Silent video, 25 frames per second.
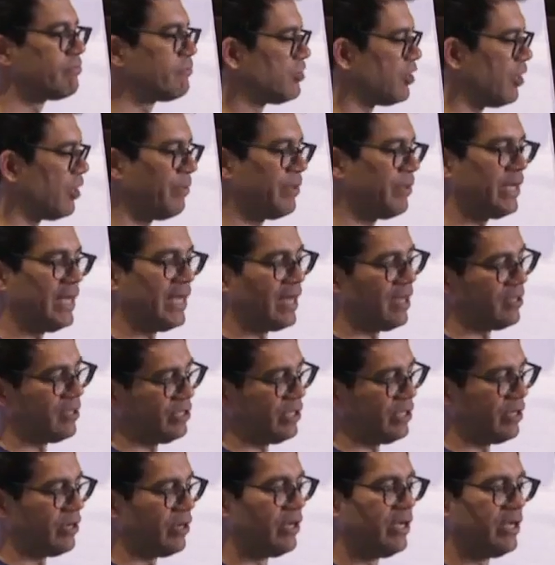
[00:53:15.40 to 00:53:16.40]
Somebody
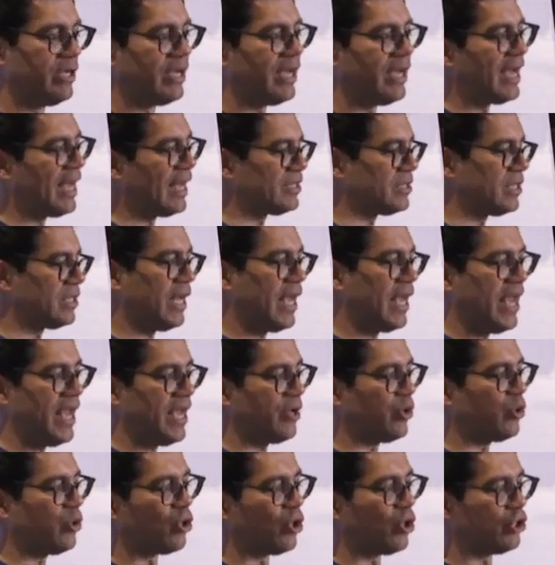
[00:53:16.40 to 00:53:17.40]
out there has an
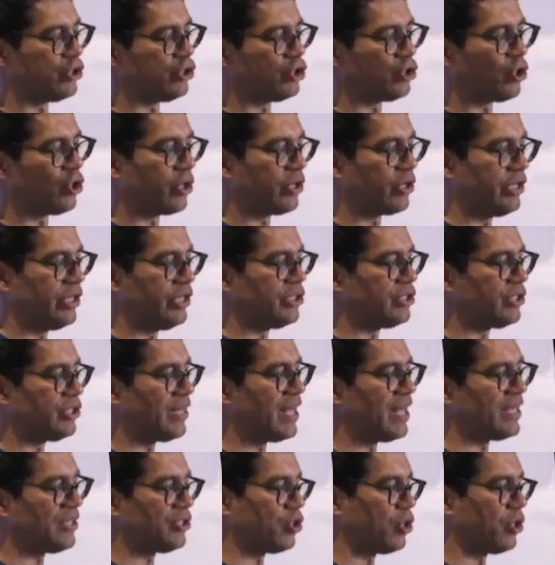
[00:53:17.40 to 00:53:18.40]
angle on Shark Ninja
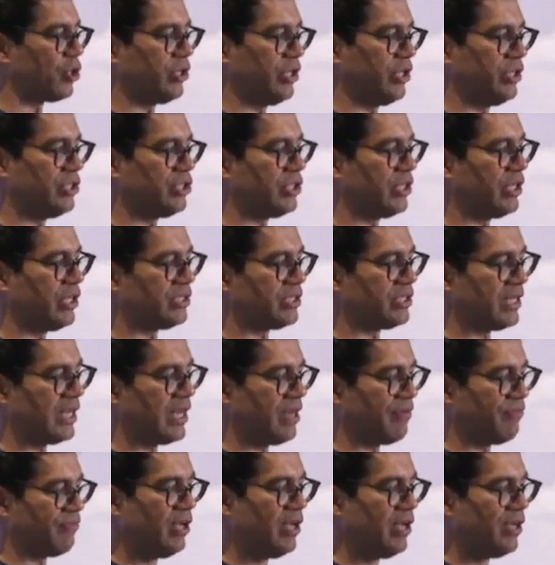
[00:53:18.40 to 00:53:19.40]
that Shark Ninja doesn't
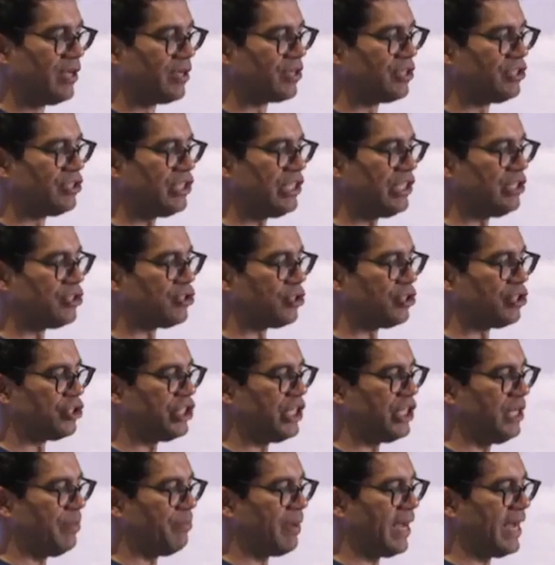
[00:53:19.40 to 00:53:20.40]
have. Because these are
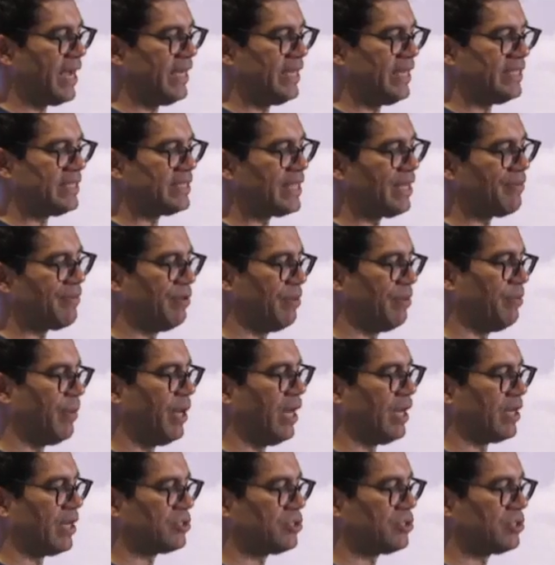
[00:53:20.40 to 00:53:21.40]
cheap, 87
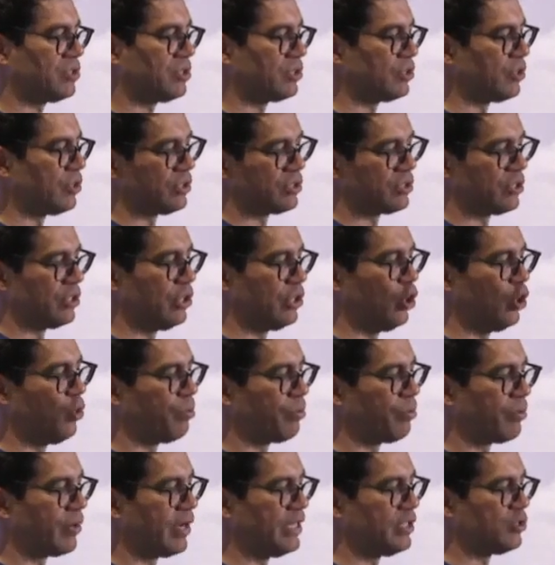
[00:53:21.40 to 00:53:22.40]
bucks. So it's a low
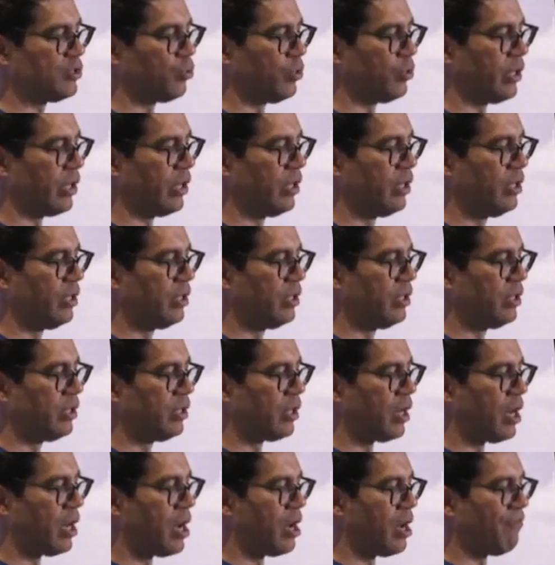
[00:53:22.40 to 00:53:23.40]
price one.
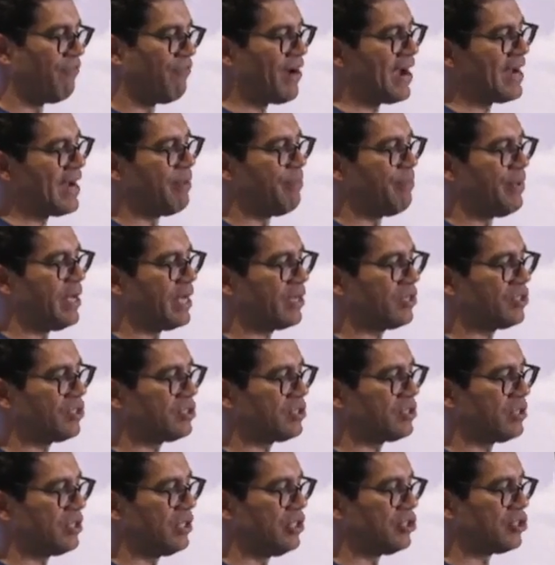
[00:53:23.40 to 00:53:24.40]
Um,
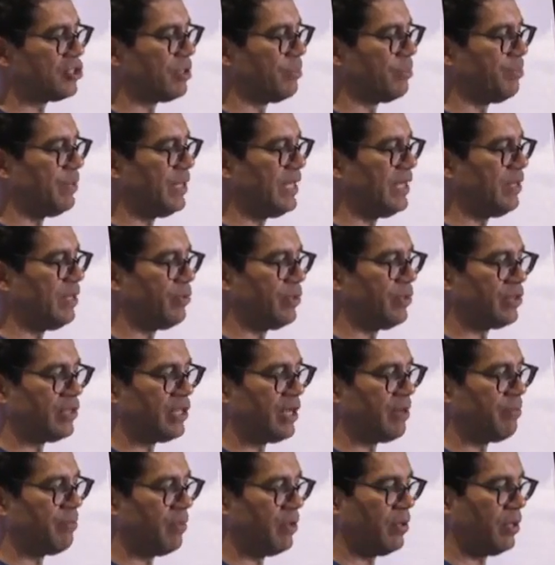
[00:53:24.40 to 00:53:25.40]
Vitamix is competing with
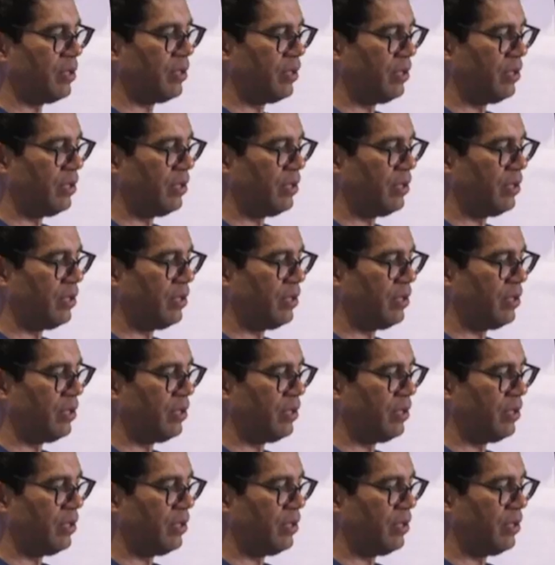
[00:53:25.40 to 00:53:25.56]
them